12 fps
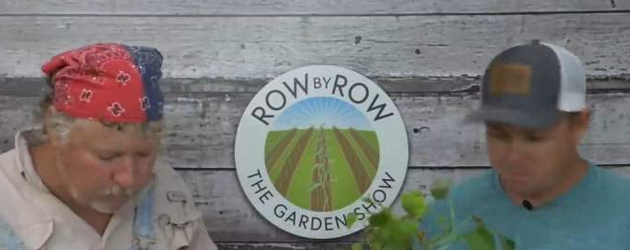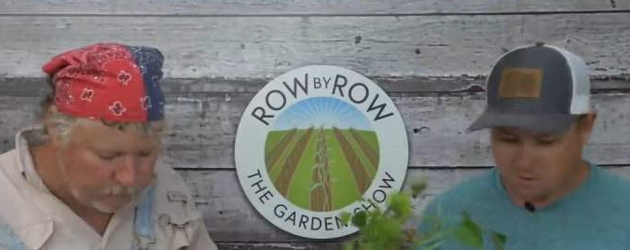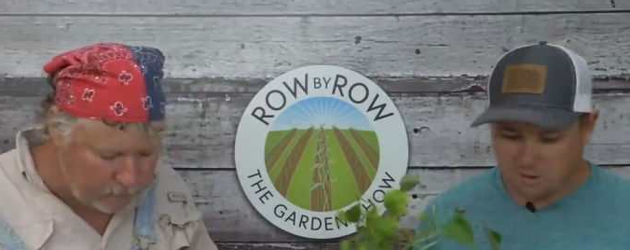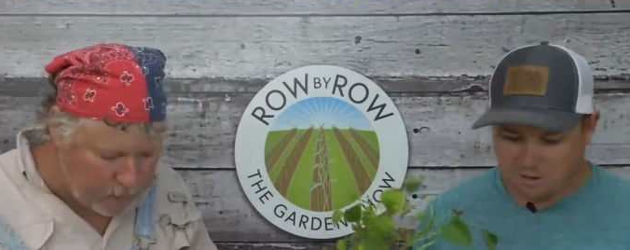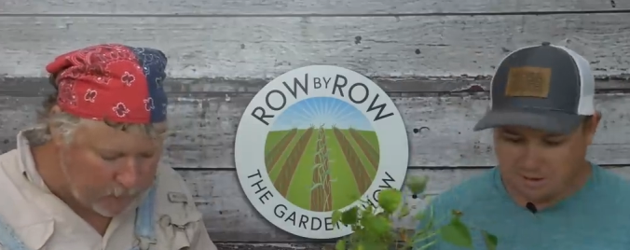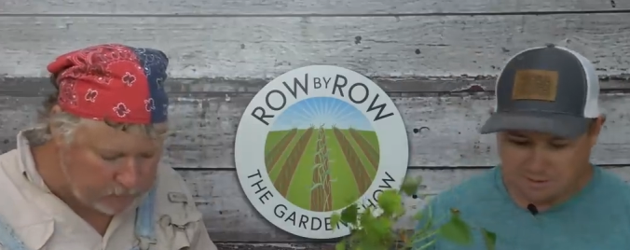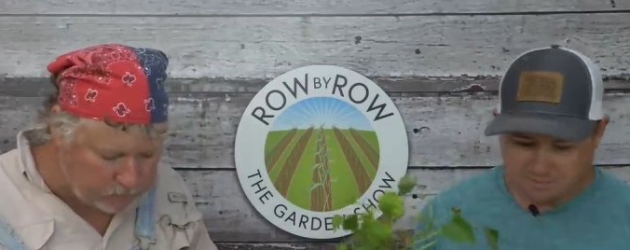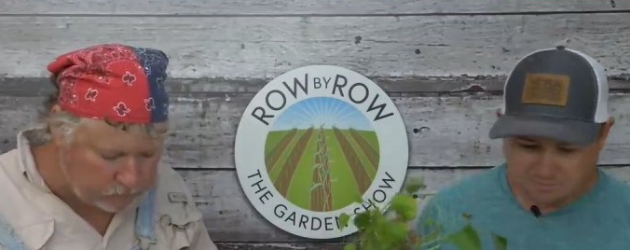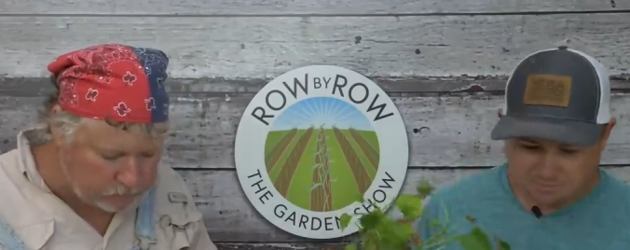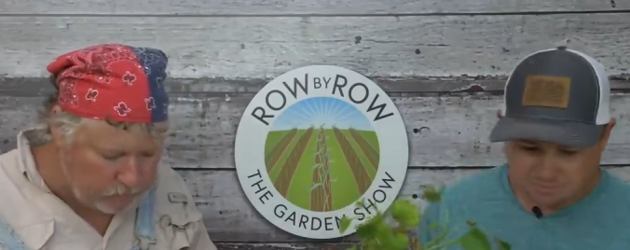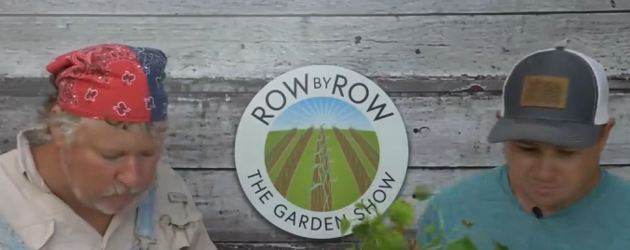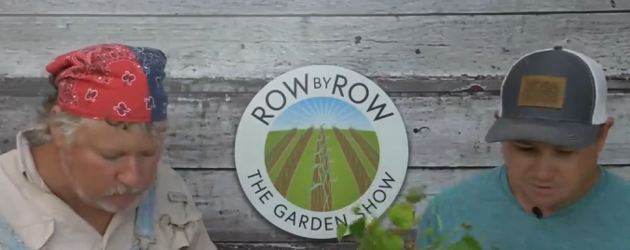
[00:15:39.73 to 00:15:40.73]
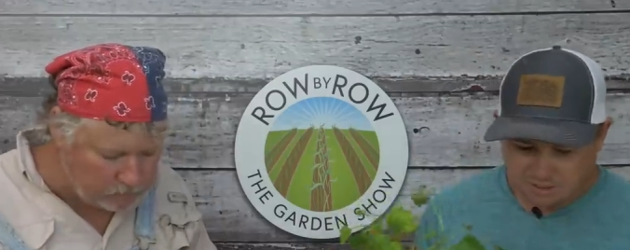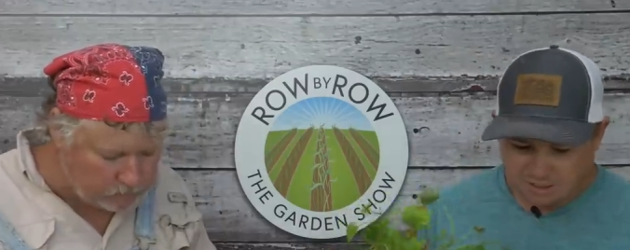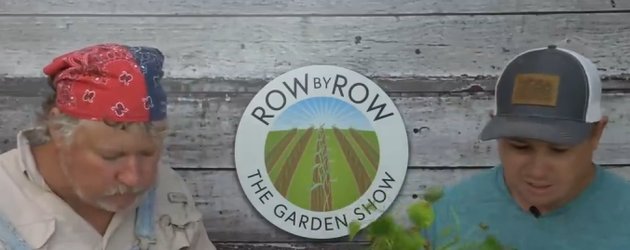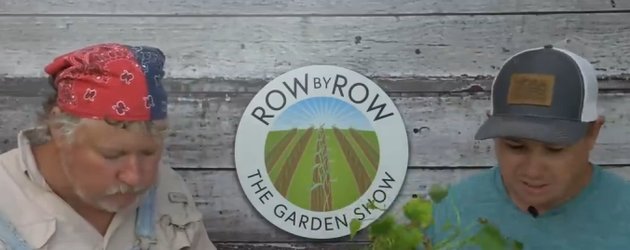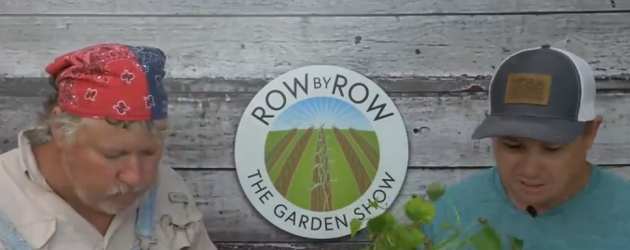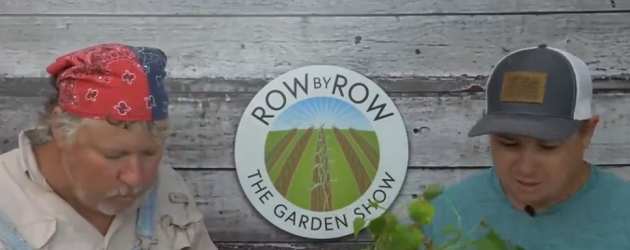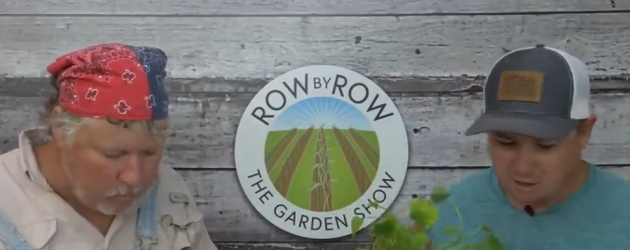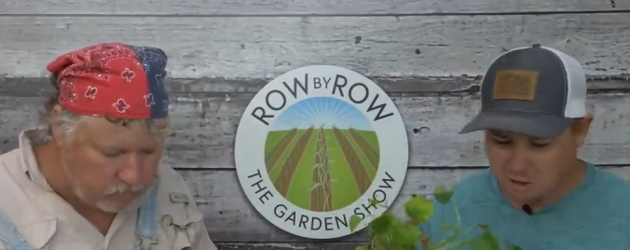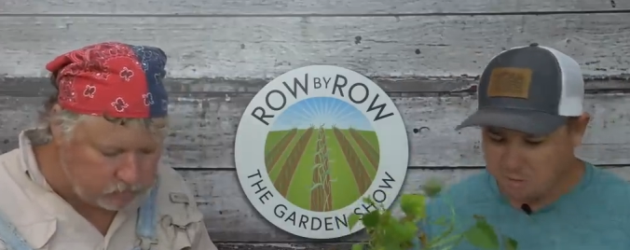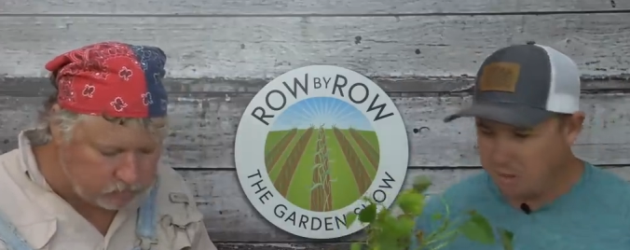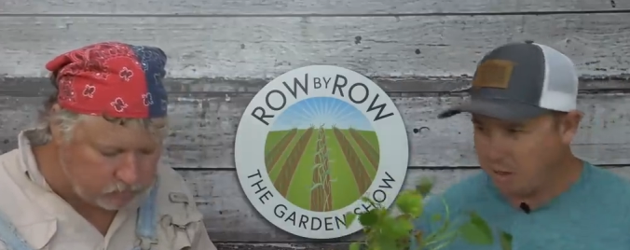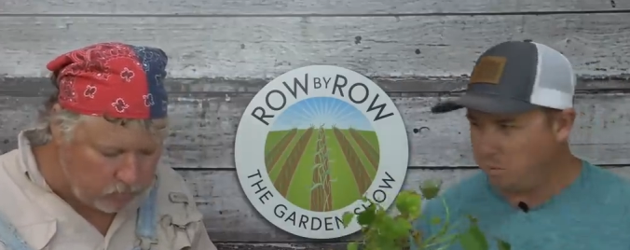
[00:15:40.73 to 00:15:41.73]
Speaker 1: them or not. Let's
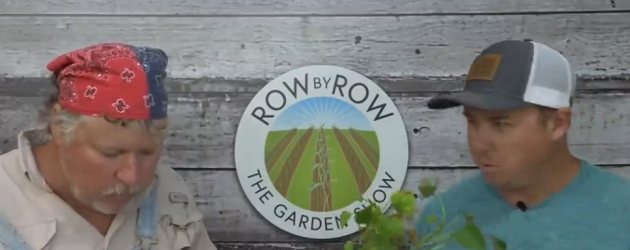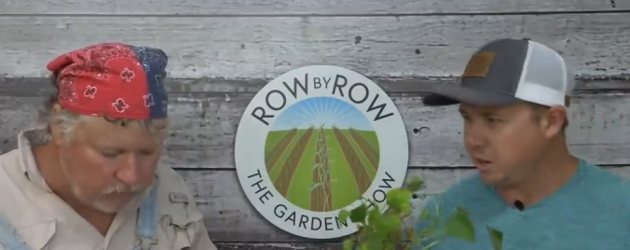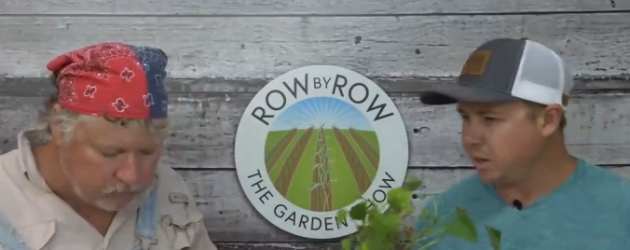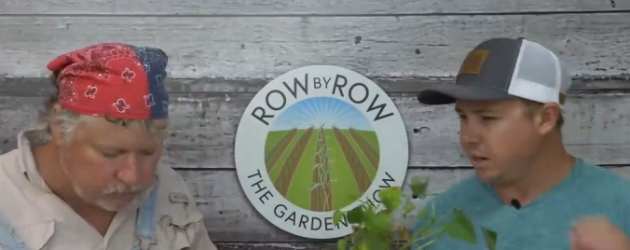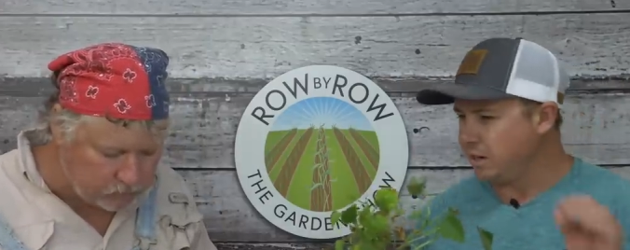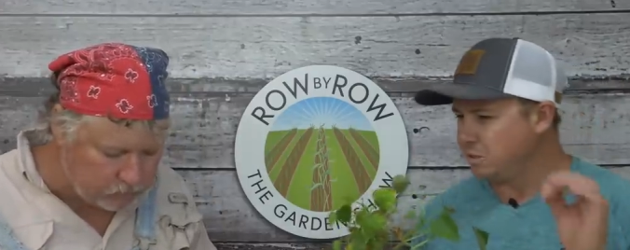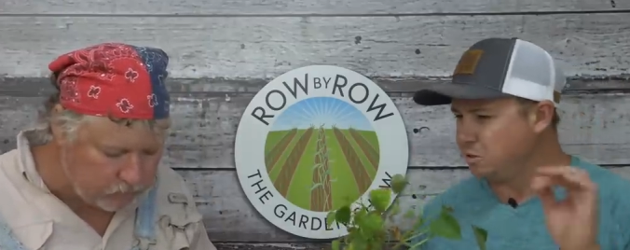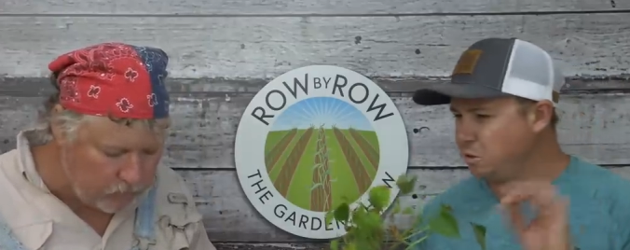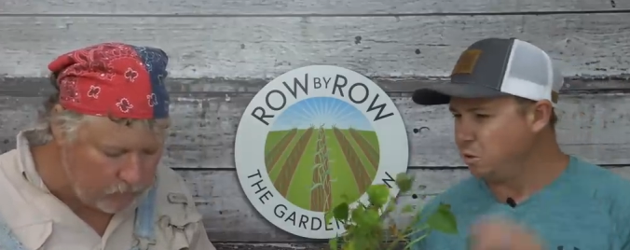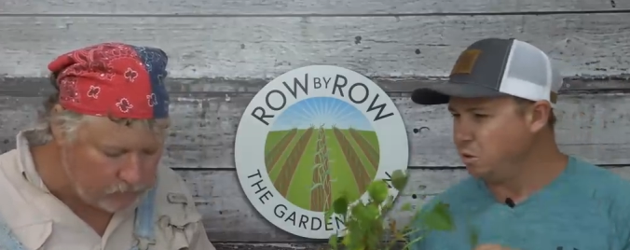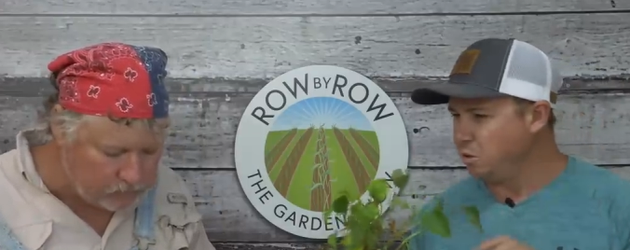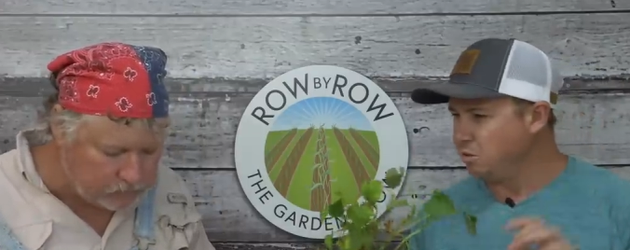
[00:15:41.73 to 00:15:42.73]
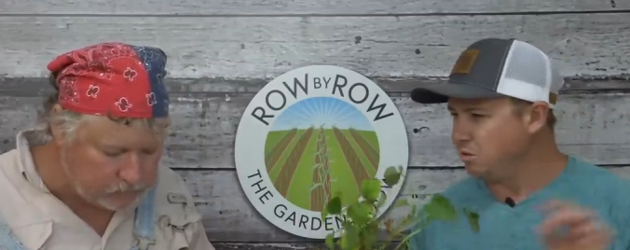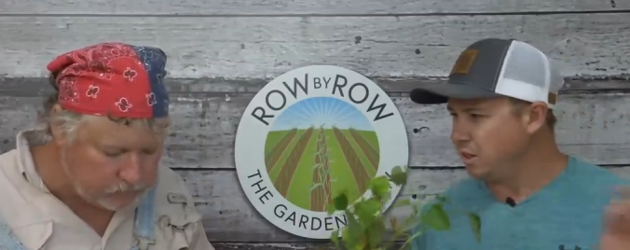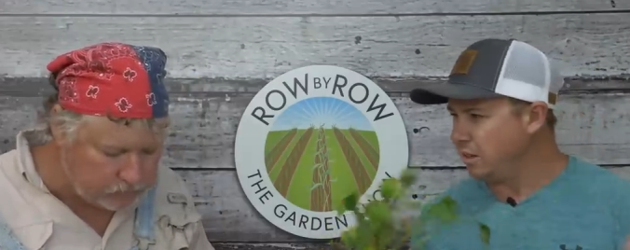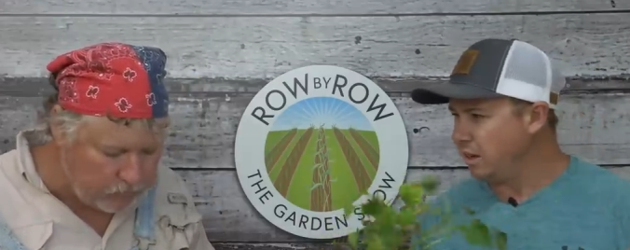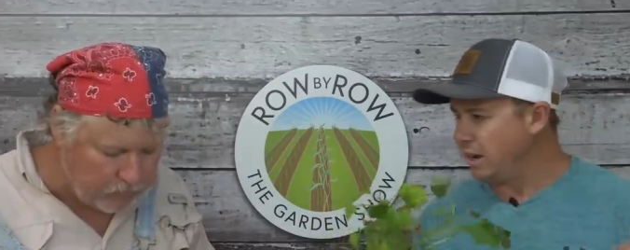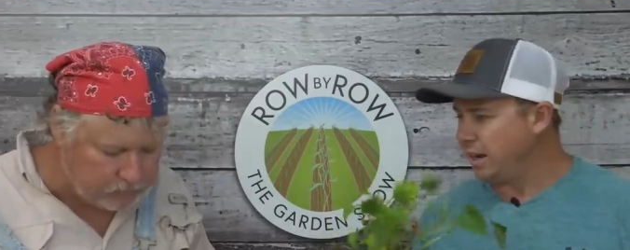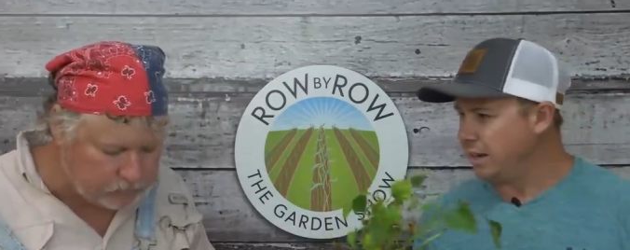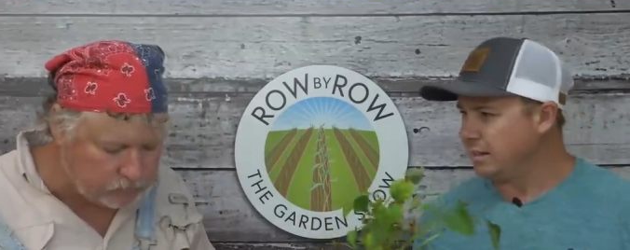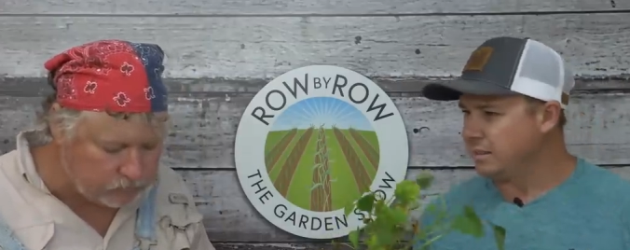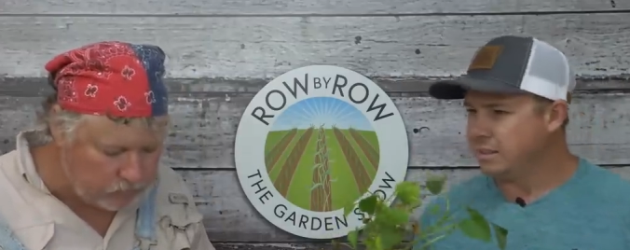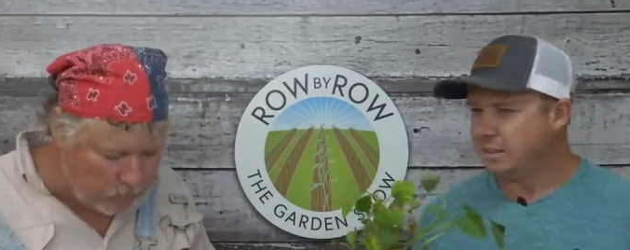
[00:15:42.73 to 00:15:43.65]
talk about what kind of soils they like.